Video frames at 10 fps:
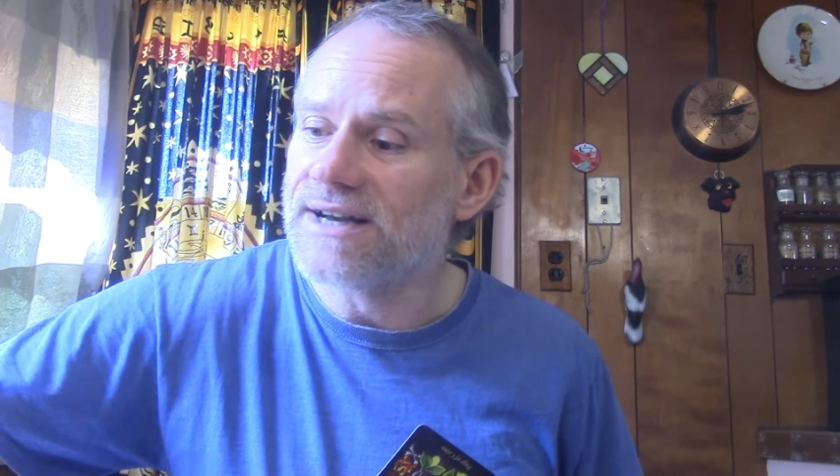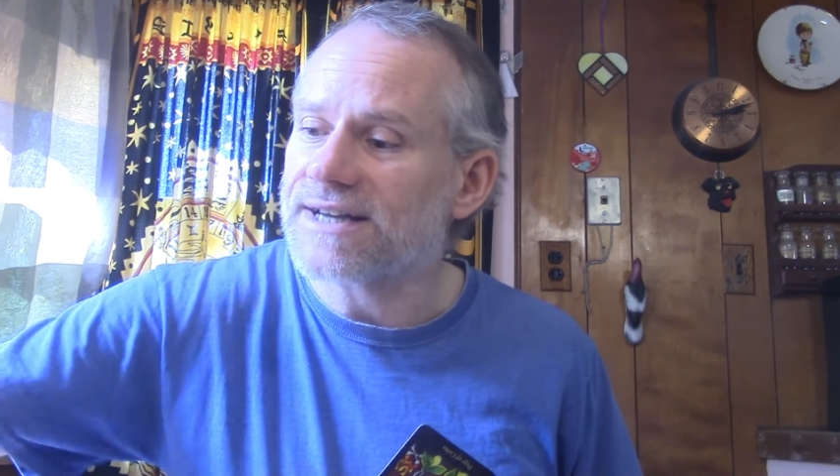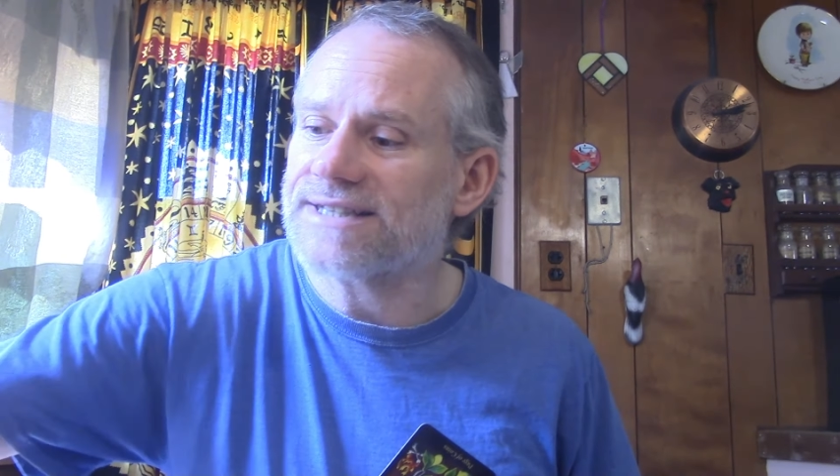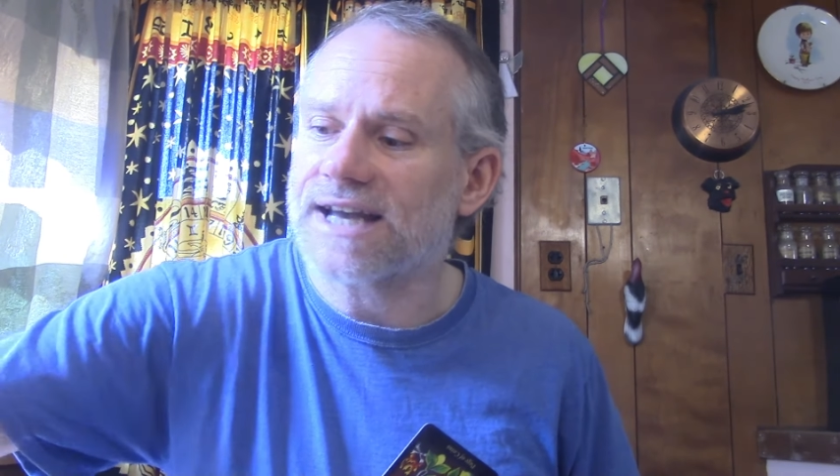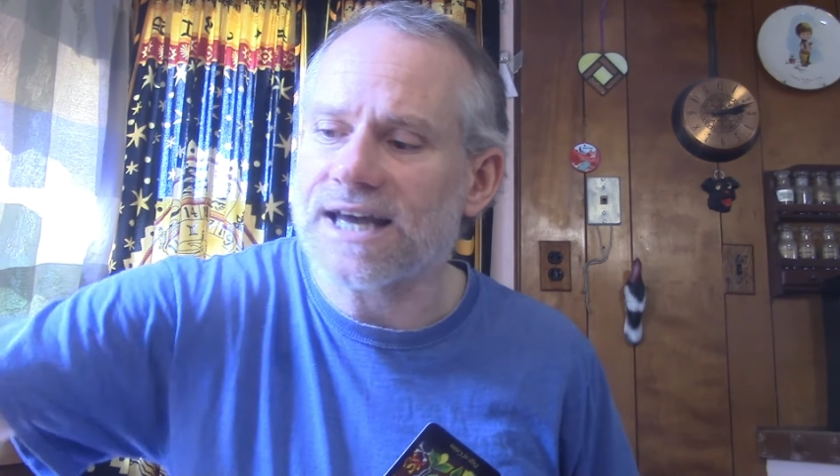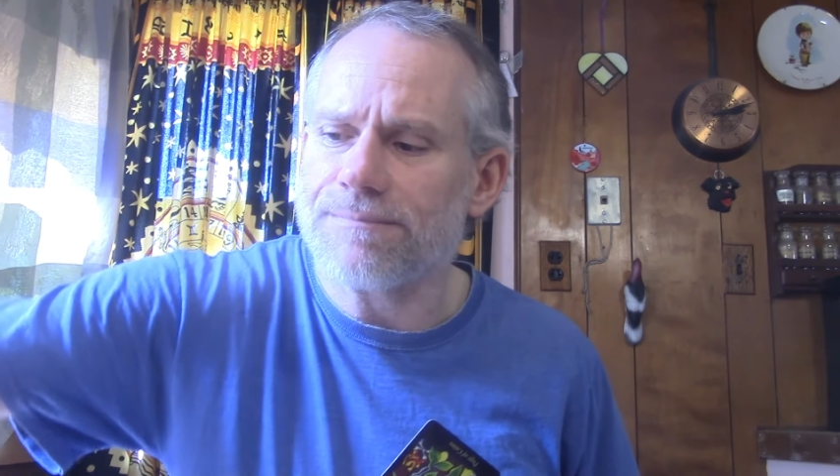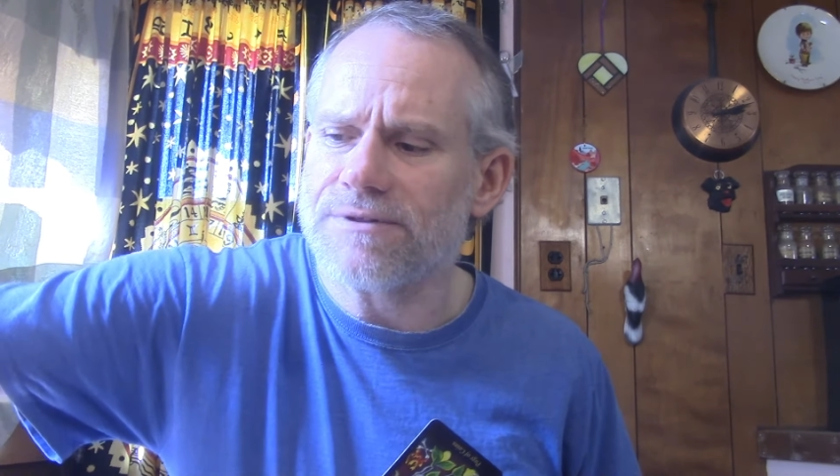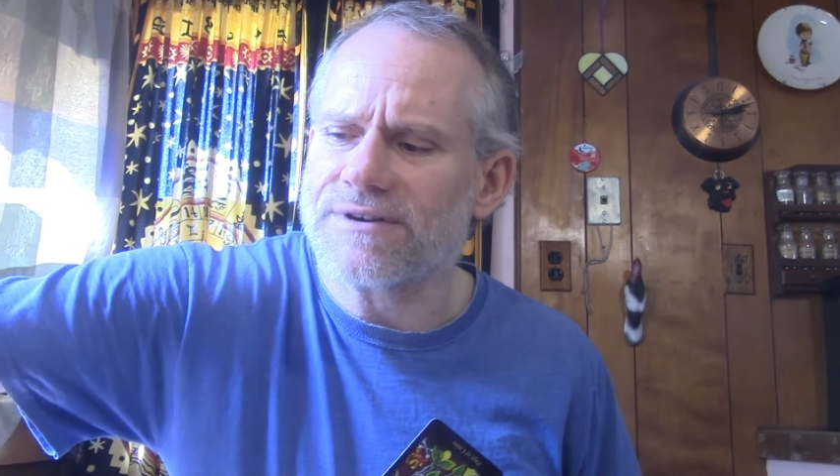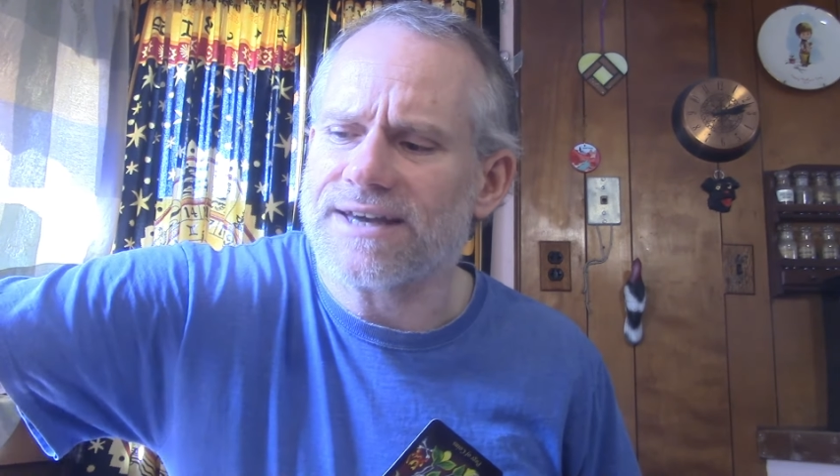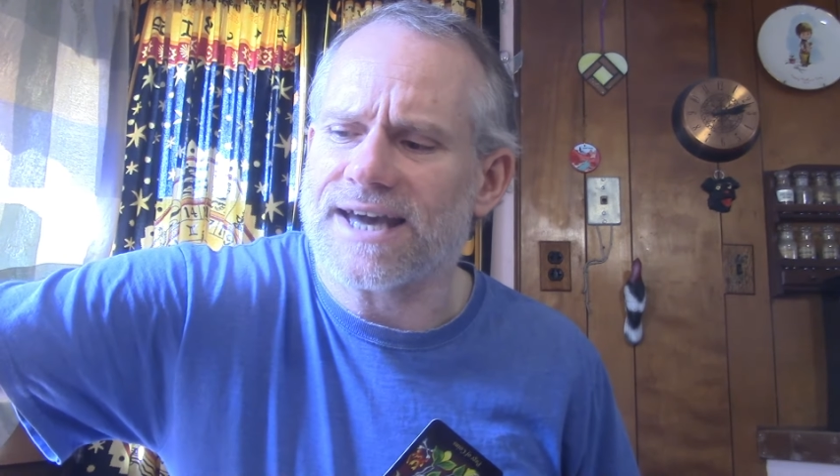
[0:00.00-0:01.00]
because I kept
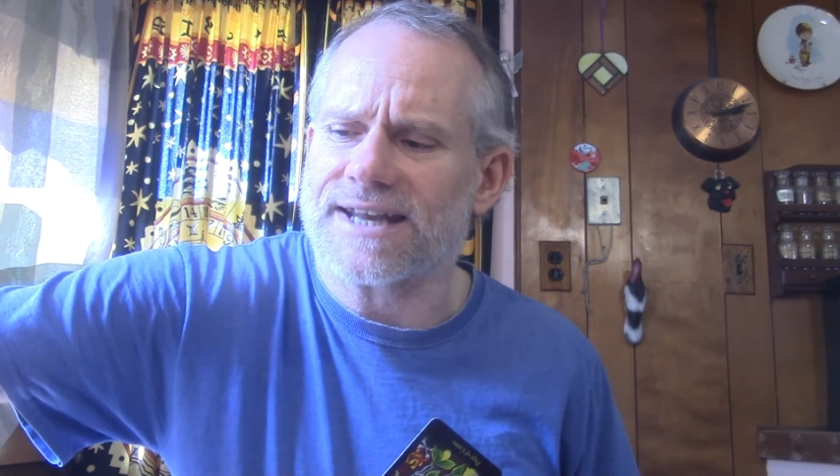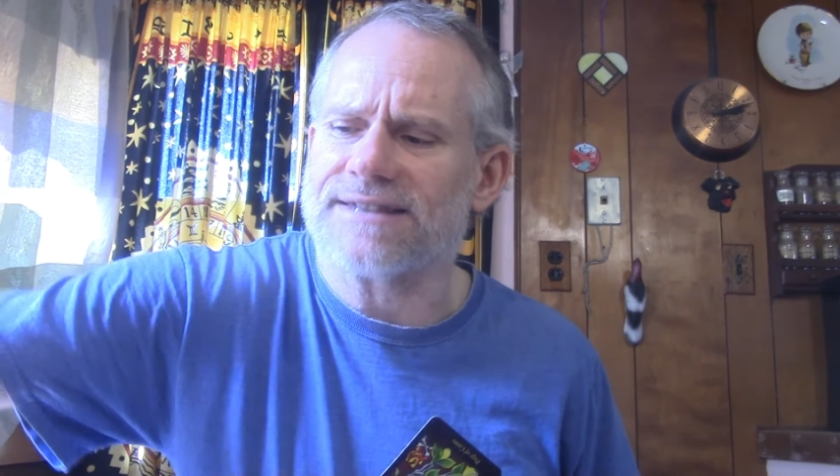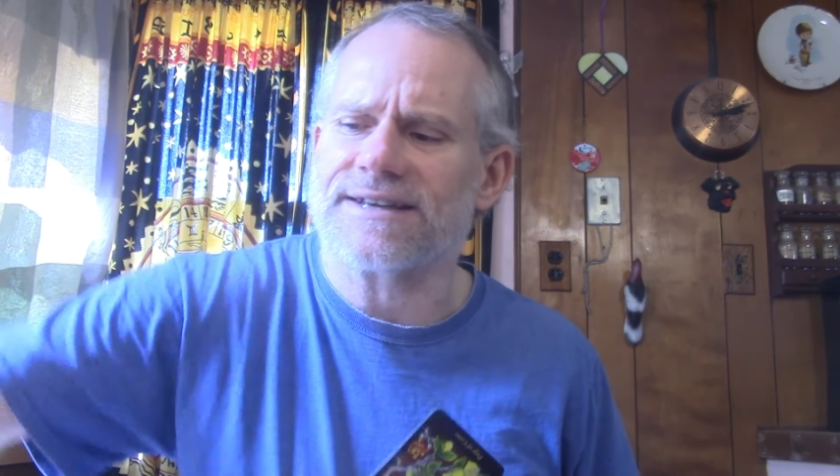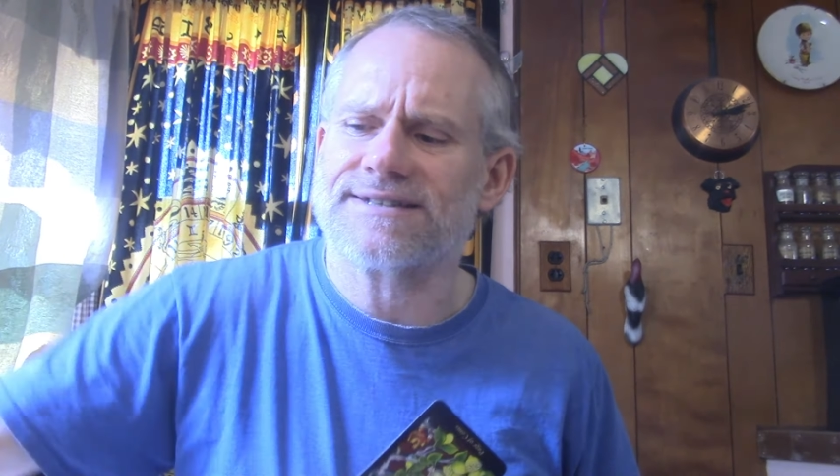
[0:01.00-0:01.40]
looking at it and like